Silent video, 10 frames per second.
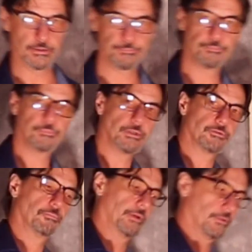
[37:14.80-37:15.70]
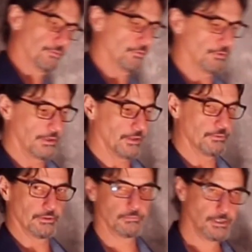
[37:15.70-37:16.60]
a piece of metal through the
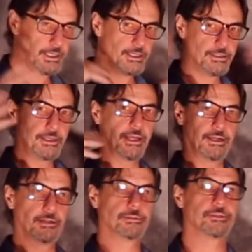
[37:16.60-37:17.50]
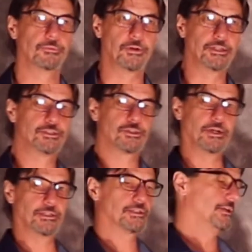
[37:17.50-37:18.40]
ground and take it in some very
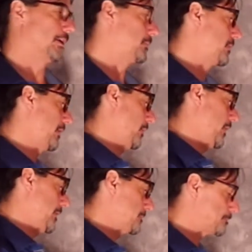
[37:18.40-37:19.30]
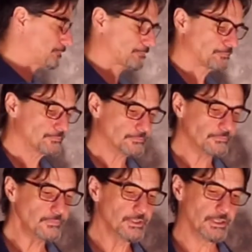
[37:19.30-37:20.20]
strange contemporary way,
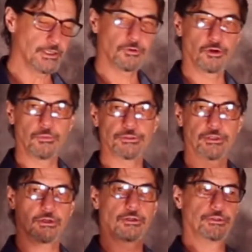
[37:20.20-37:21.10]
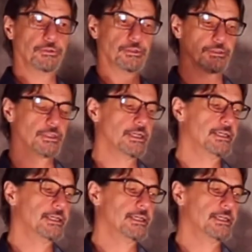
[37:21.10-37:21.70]
or almost a cartoonish,